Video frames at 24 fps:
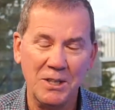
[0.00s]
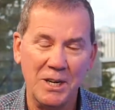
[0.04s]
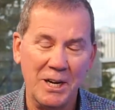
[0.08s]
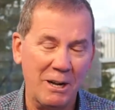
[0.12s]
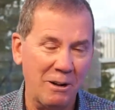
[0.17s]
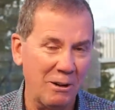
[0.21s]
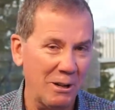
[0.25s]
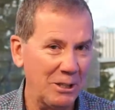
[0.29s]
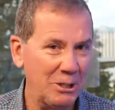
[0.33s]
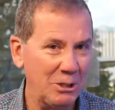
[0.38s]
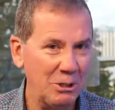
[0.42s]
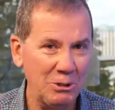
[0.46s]
and
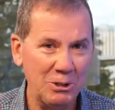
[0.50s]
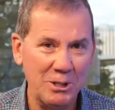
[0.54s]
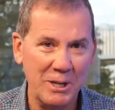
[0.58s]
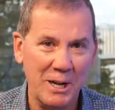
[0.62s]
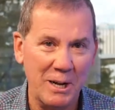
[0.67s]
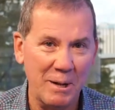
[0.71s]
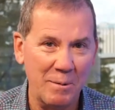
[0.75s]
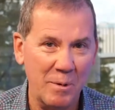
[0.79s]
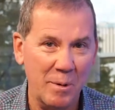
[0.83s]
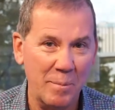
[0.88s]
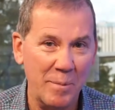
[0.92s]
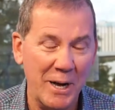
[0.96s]
I'll let you
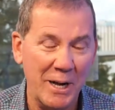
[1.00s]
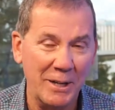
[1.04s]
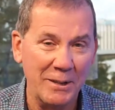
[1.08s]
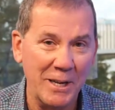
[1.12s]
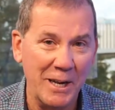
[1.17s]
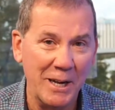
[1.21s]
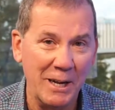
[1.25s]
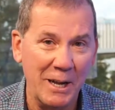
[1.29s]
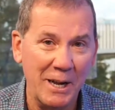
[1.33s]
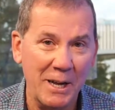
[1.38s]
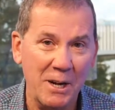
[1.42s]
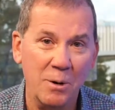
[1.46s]
tell him about
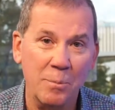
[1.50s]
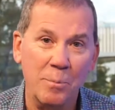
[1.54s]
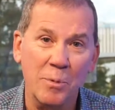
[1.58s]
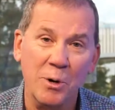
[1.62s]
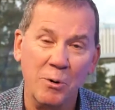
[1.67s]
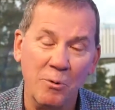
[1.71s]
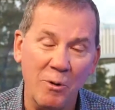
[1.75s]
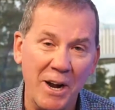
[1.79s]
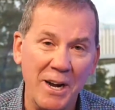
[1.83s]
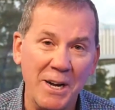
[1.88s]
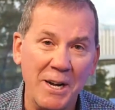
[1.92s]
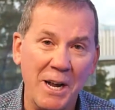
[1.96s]
that later.
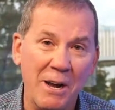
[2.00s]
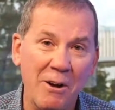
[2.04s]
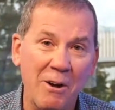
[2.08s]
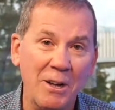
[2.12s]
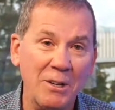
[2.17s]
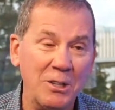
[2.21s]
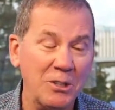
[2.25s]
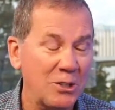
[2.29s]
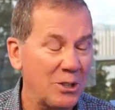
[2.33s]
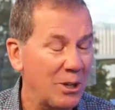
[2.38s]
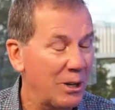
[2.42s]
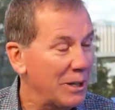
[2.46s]
But right now,
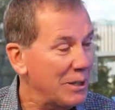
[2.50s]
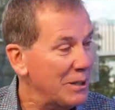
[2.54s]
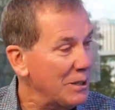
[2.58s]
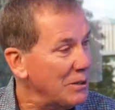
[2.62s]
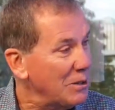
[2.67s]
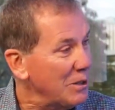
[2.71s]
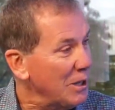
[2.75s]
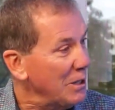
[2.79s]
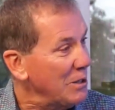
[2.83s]
I'd just like to say,